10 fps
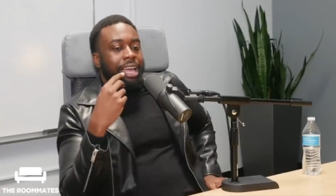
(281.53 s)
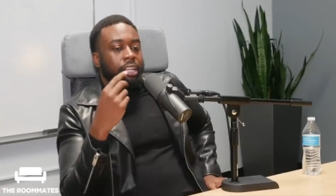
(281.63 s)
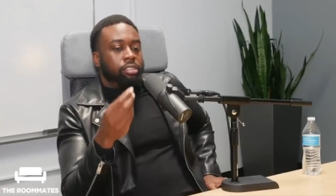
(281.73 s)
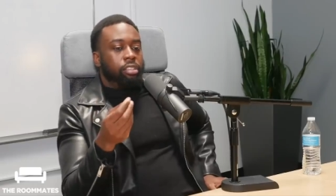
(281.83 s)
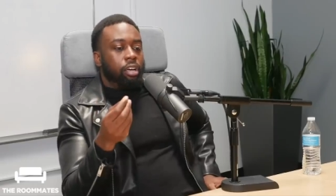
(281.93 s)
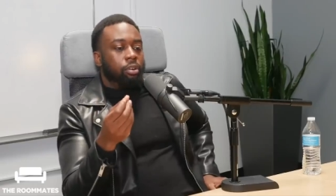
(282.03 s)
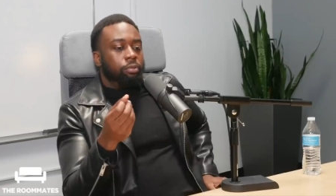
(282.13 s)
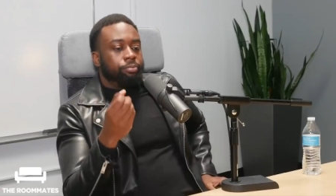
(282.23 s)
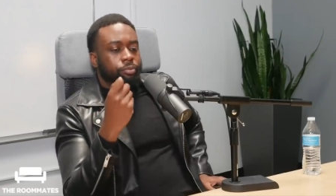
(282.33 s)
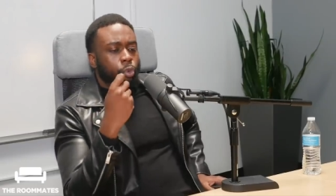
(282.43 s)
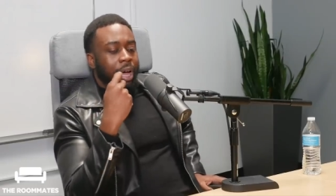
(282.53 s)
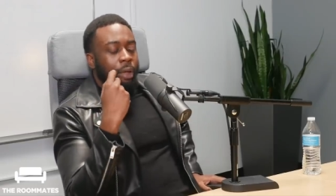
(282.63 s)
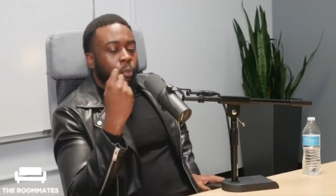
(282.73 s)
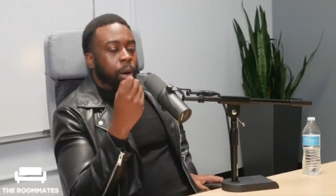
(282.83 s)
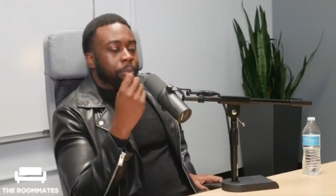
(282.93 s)
And so,
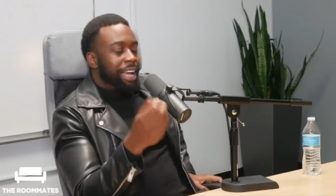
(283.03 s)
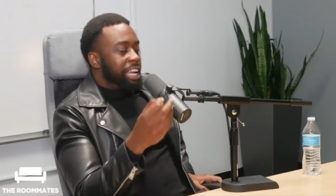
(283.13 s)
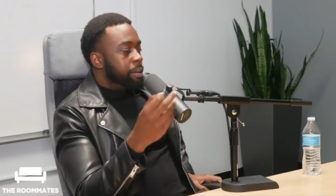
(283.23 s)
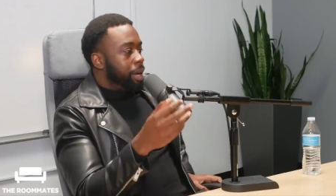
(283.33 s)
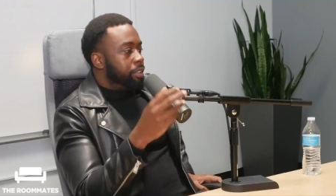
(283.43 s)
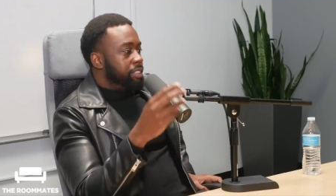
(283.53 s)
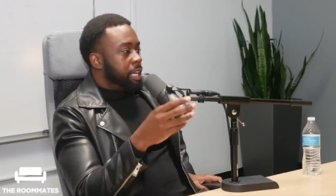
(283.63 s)
well, what I'm liking about this